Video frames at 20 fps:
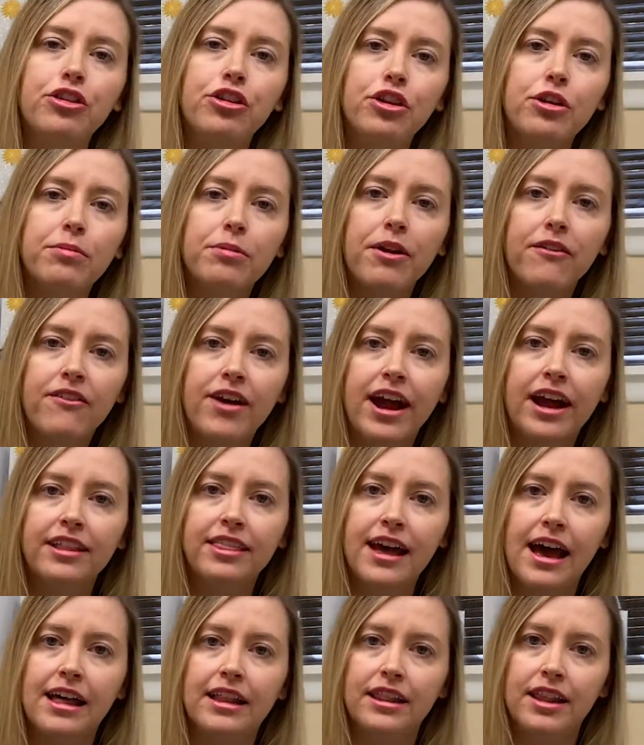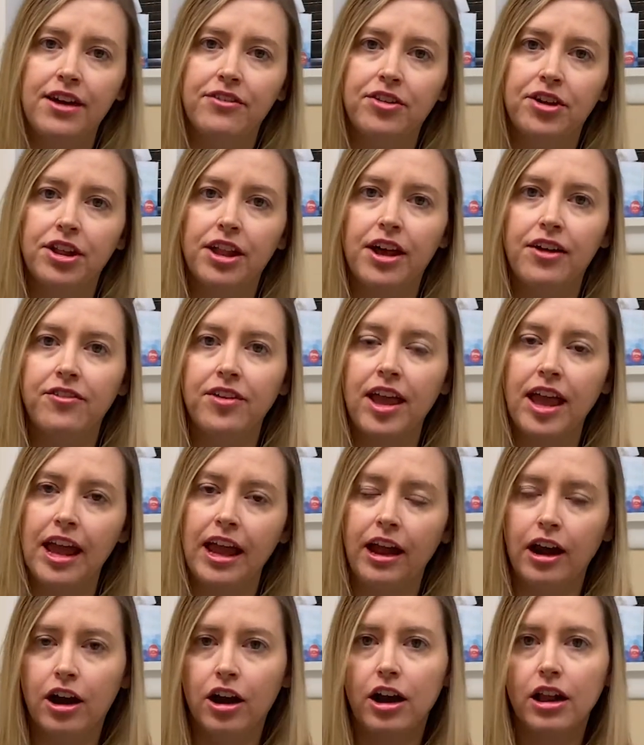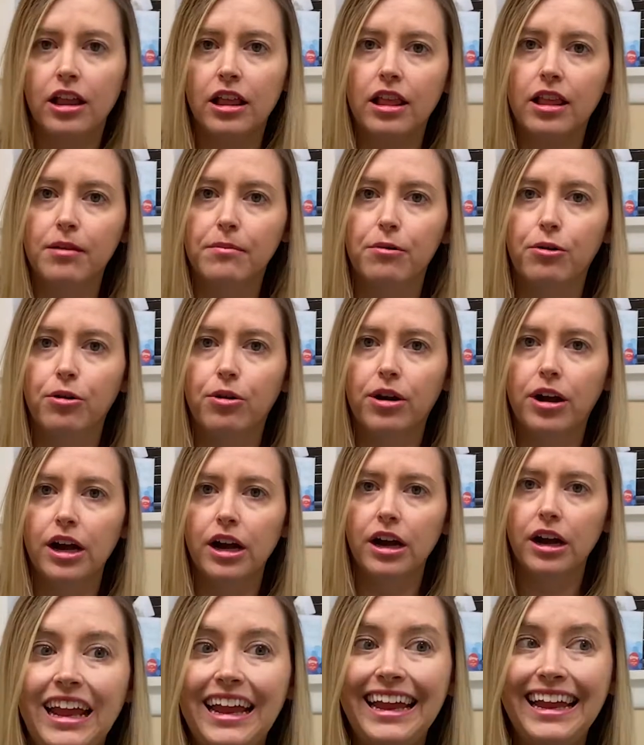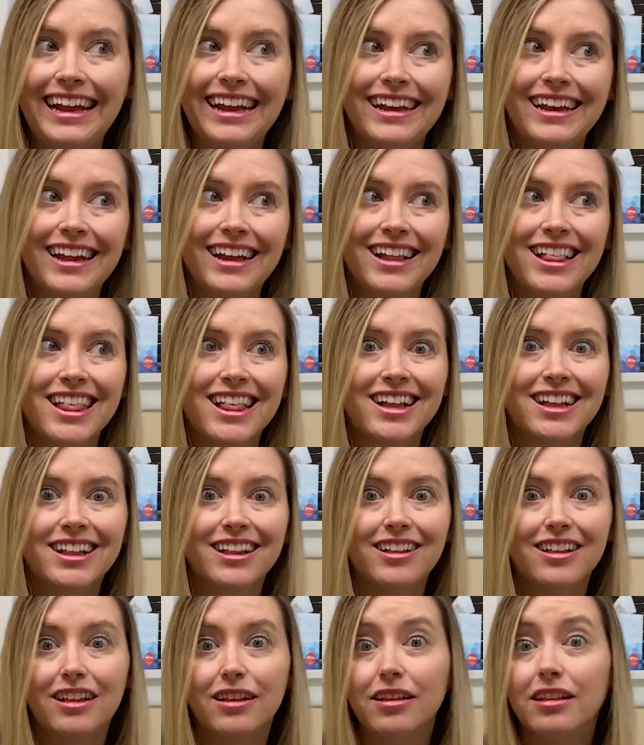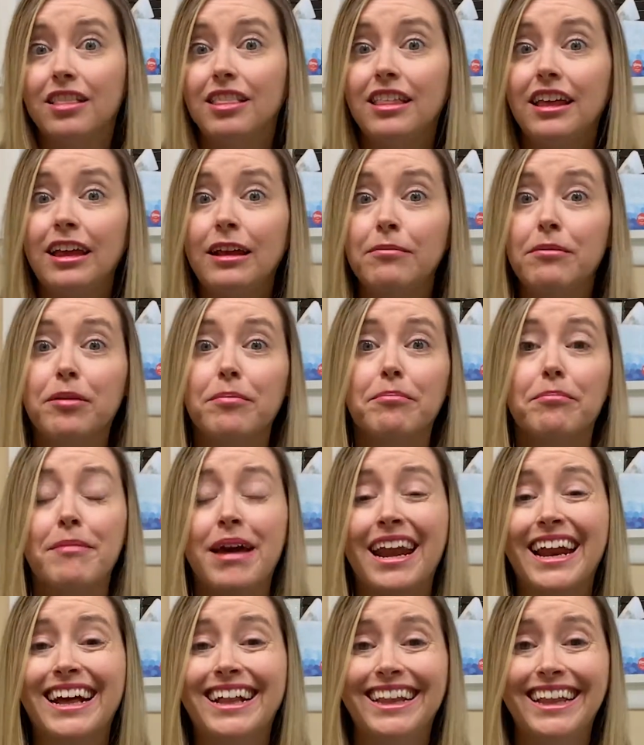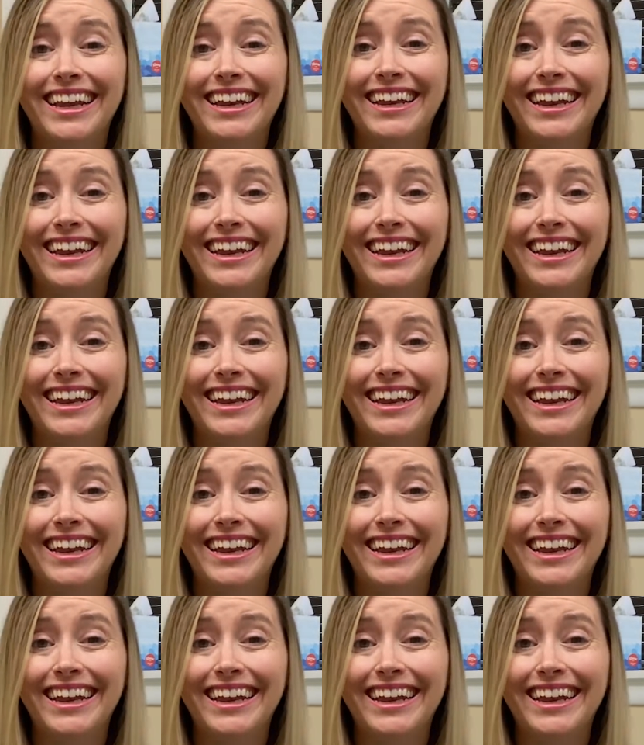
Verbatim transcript: to provide that level of care and support, and it's deemed medically